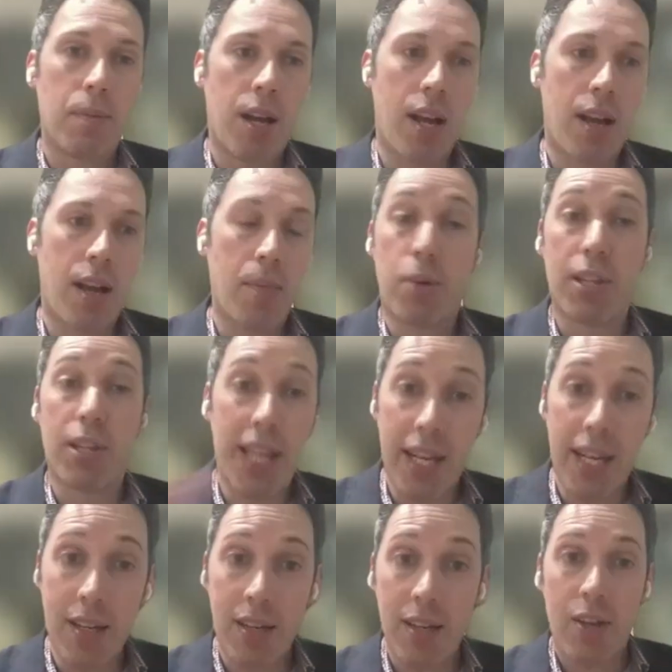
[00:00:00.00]
uh,
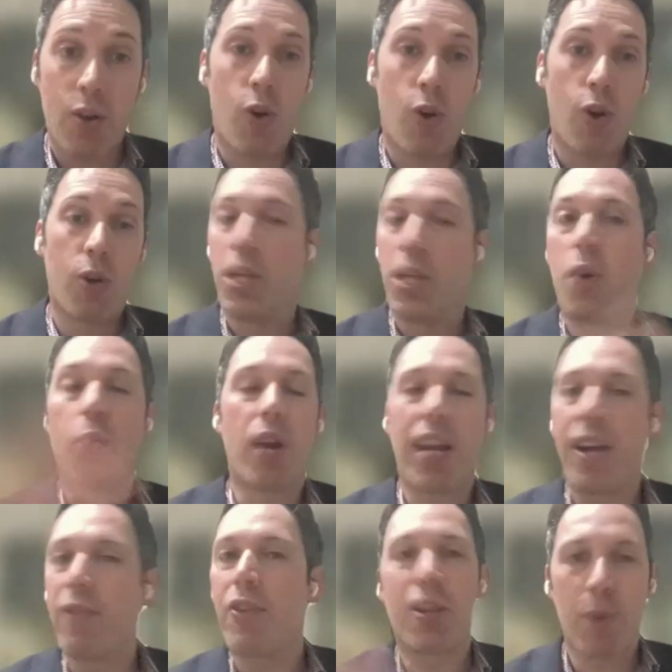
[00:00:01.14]
Berlin or you know
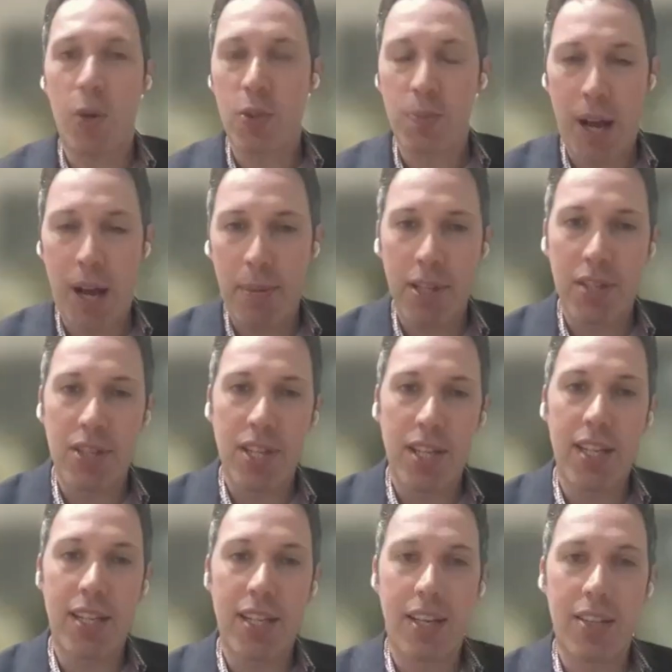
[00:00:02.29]
whatever the most popular
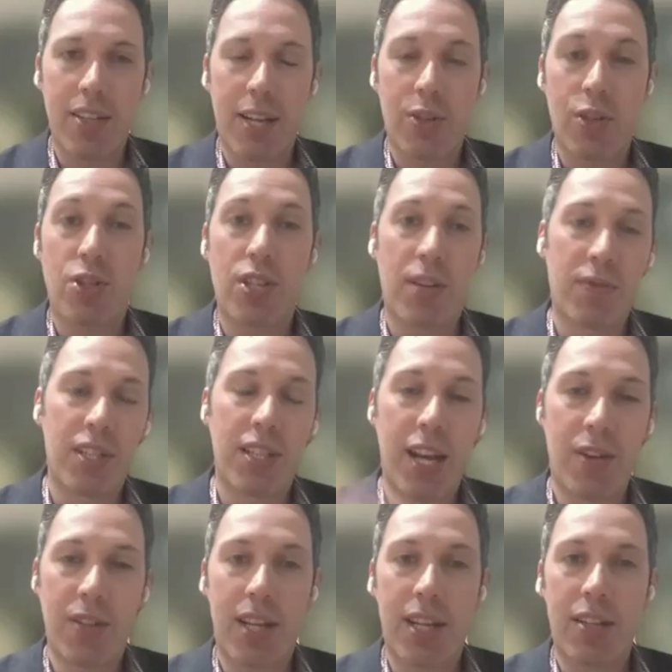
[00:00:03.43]
city, it's actually shifted
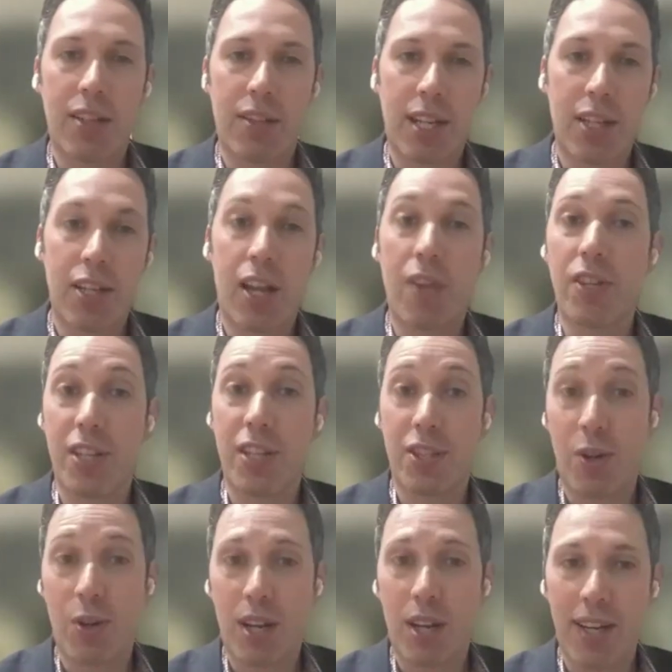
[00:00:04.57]
now that, that London is
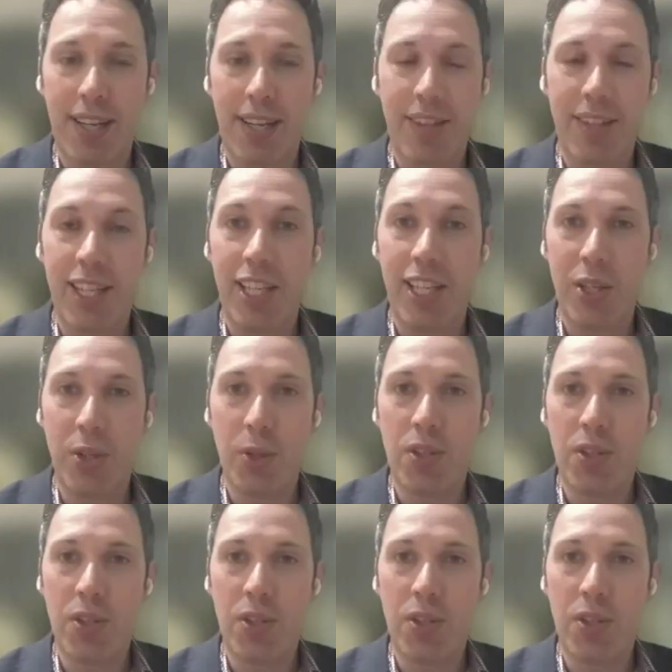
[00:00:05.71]
no longer in the EU.